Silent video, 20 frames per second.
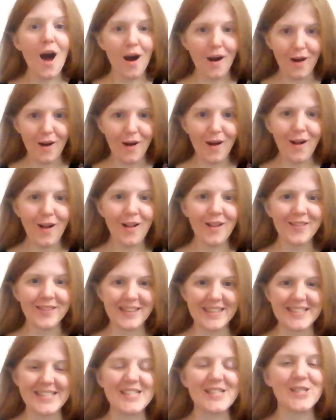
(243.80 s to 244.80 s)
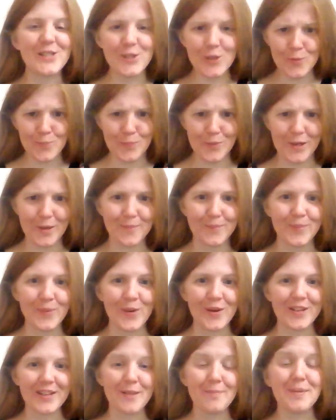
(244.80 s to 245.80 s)
All this is super
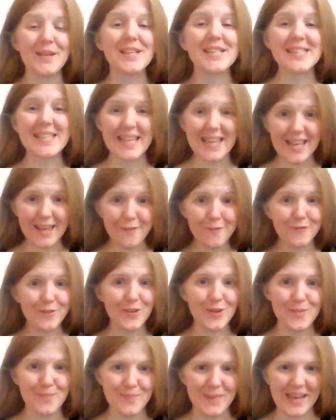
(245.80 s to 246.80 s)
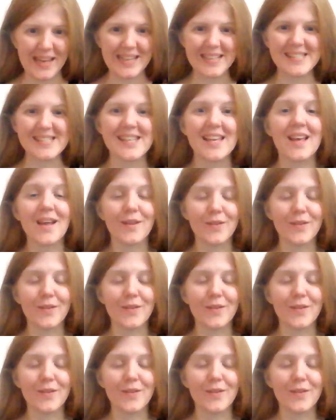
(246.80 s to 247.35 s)
important because if you mix